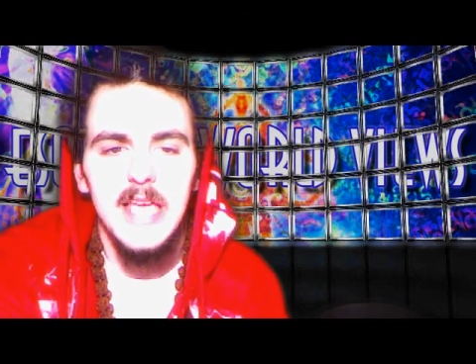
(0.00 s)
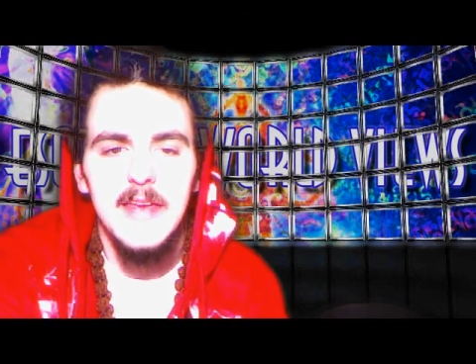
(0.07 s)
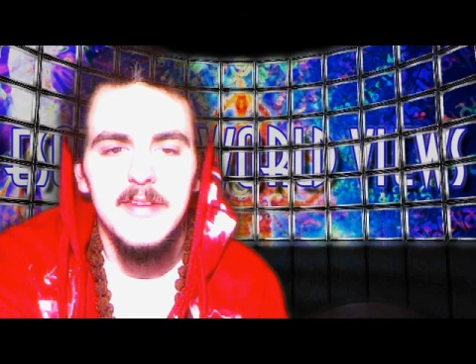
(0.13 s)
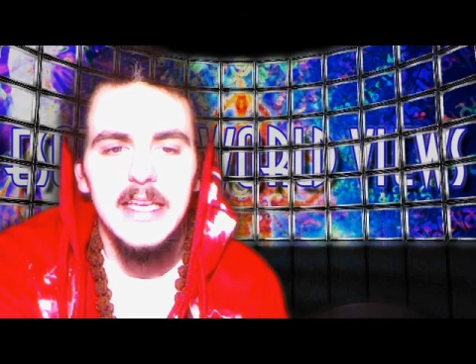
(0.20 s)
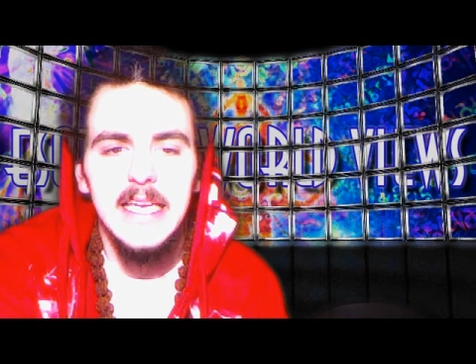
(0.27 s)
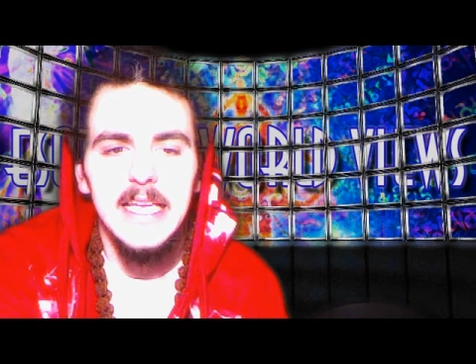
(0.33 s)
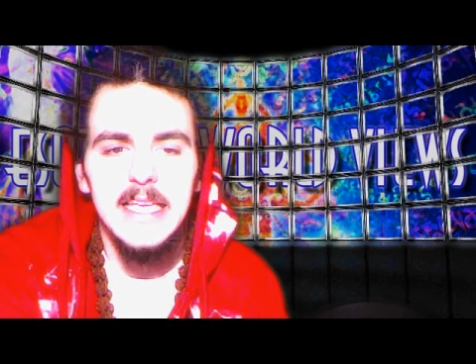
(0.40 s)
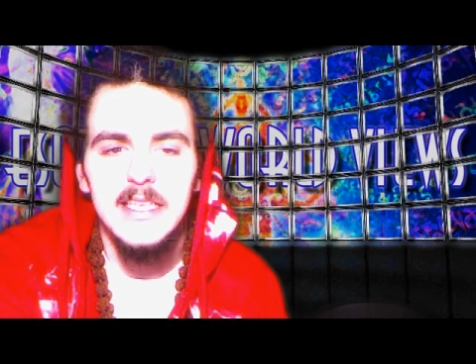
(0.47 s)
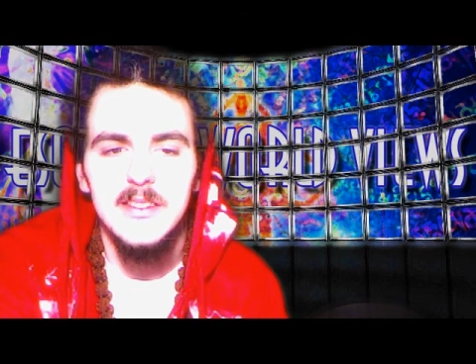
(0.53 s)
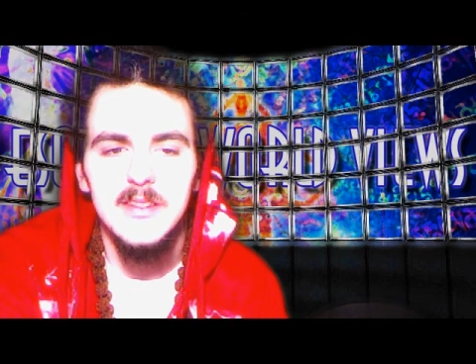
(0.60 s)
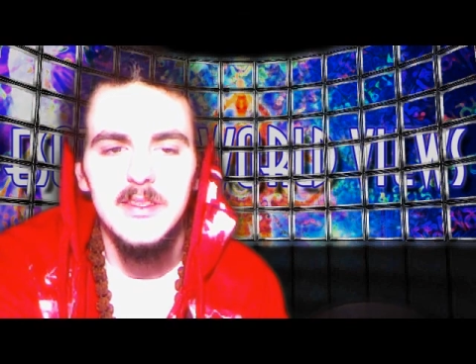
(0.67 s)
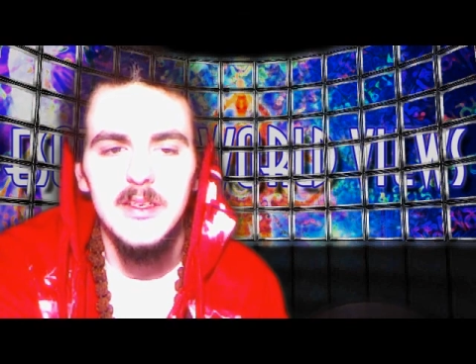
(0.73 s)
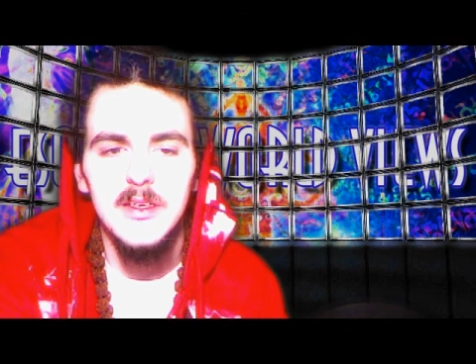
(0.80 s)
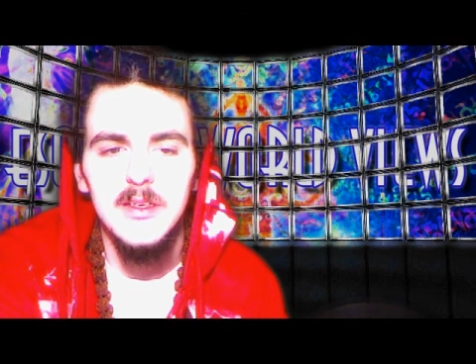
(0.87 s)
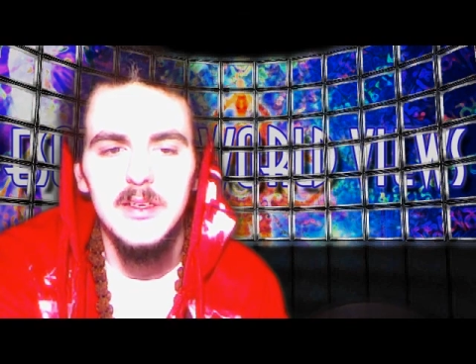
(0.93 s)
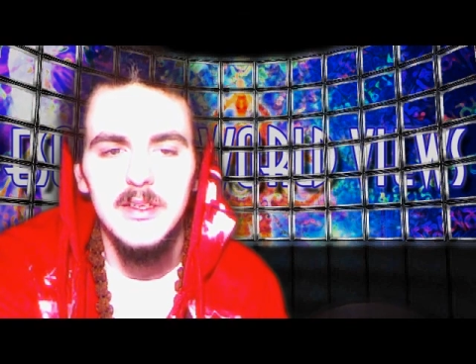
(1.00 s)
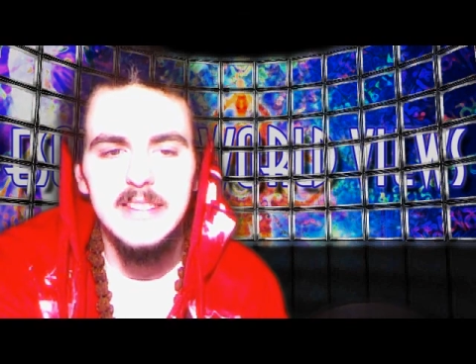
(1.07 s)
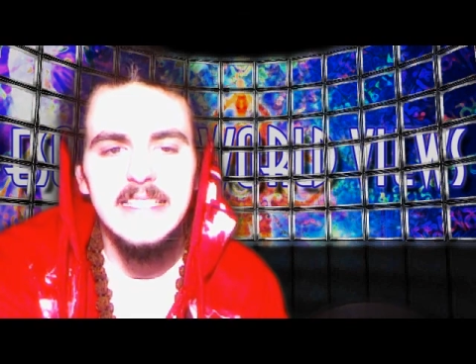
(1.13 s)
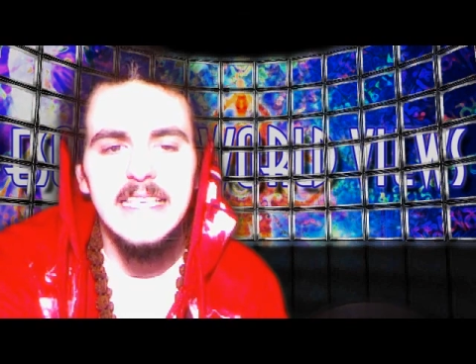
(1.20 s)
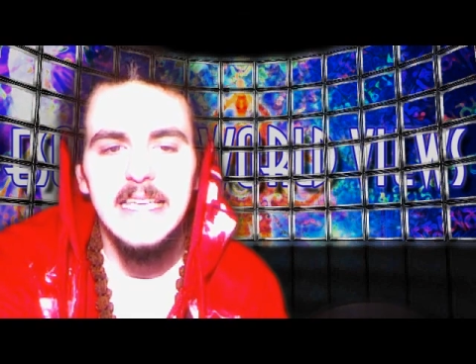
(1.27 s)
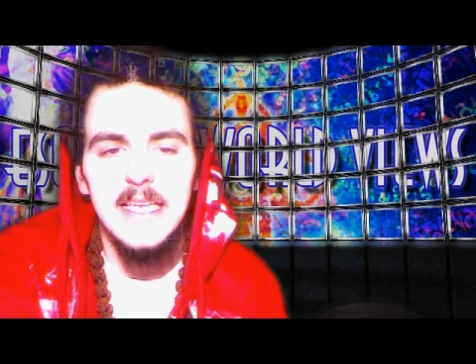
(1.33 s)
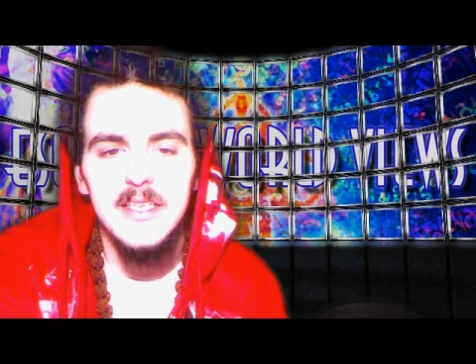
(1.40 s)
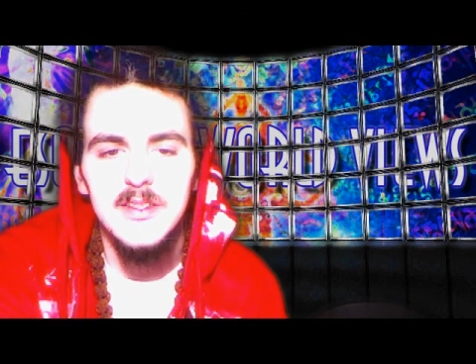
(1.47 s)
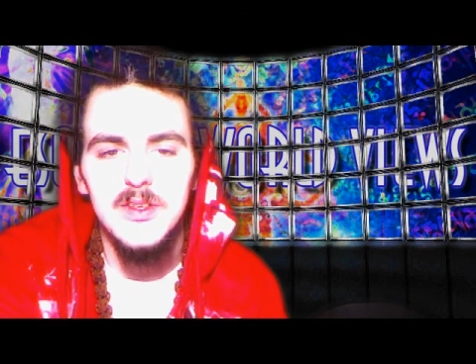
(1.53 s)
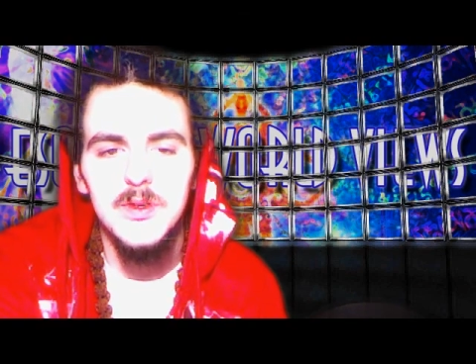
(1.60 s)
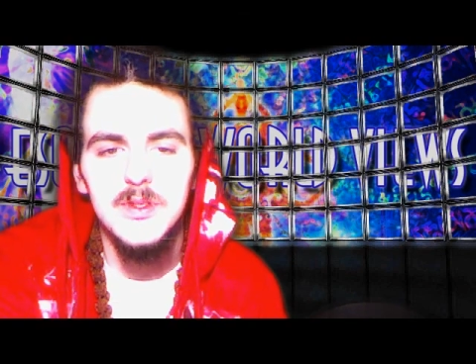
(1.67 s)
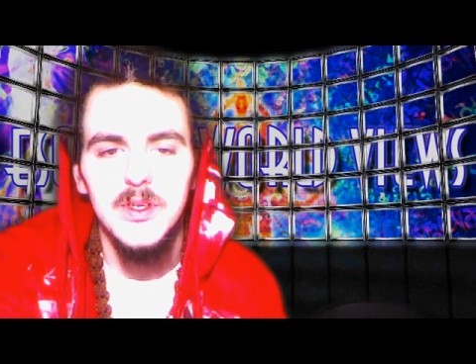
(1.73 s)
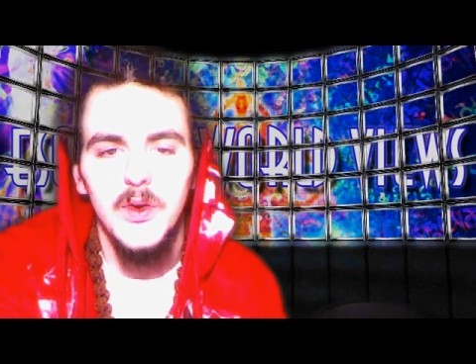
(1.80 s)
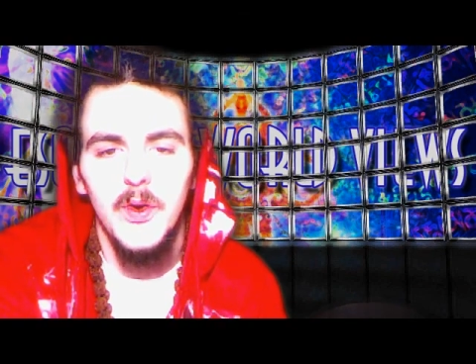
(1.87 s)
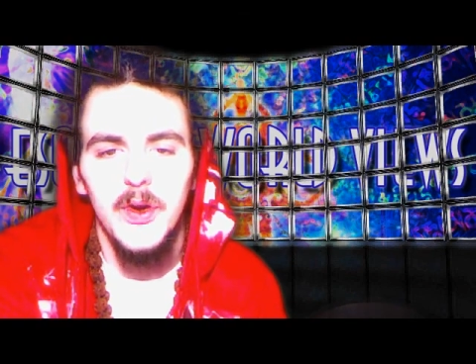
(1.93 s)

Kevin Zeese, who's an